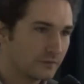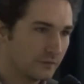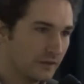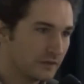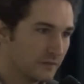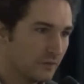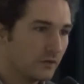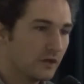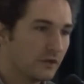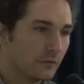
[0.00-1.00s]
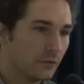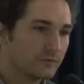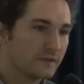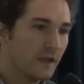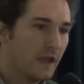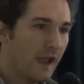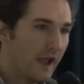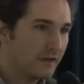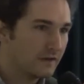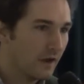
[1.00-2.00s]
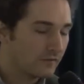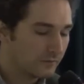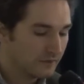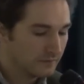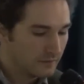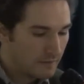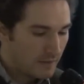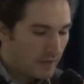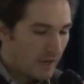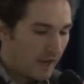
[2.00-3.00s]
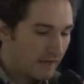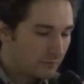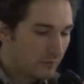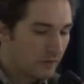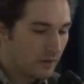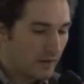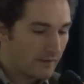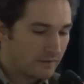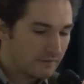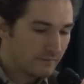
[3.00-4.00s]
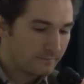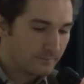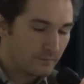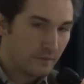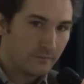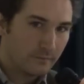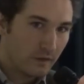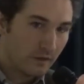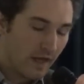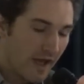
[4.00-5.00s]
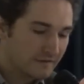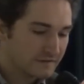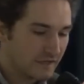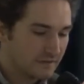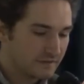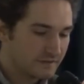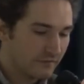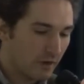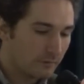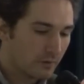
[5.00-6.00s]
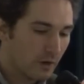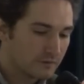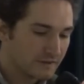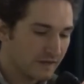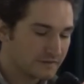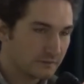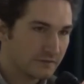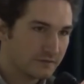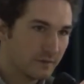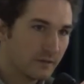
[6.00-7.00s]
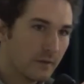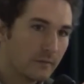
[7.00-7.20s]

between community groups and government. And we're in the last stages of our process, which has been a